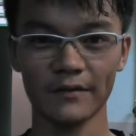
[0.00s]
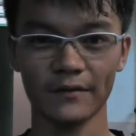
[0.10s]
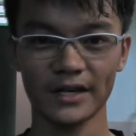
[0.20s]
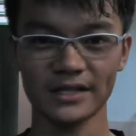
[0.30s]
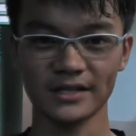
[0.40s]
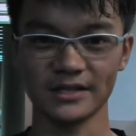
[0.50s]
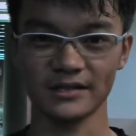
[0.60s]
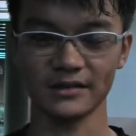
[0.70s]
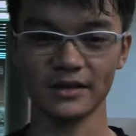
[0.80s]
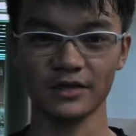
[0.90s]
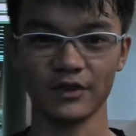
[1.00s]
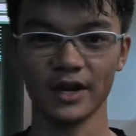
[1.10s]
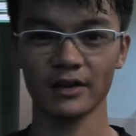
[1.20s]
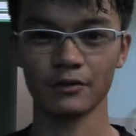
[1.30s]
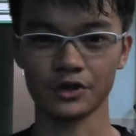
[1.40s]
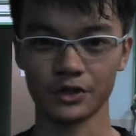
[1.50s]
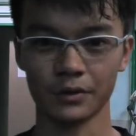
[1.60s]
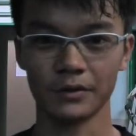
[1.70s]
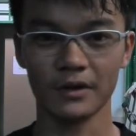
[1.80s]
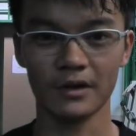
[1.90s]
fast is very
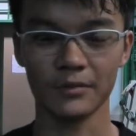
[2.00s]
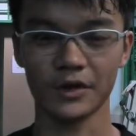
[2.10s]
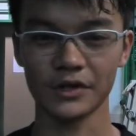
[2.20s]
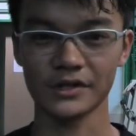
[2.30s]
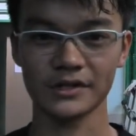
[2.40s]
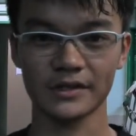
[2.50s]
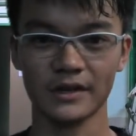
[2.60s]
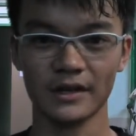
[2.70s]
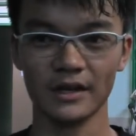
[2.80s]
crucial because